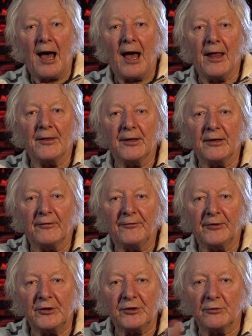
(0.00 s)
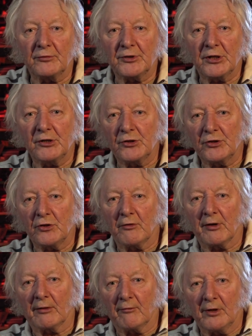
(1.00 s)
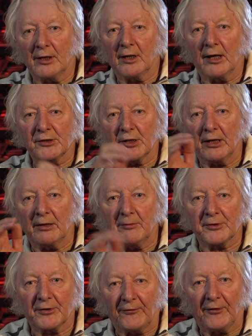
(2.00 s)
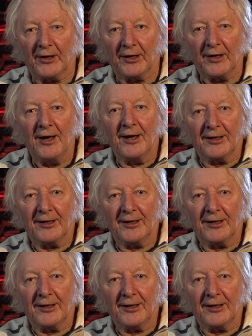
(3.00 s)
and the officials in Zurich realised that here was a fella,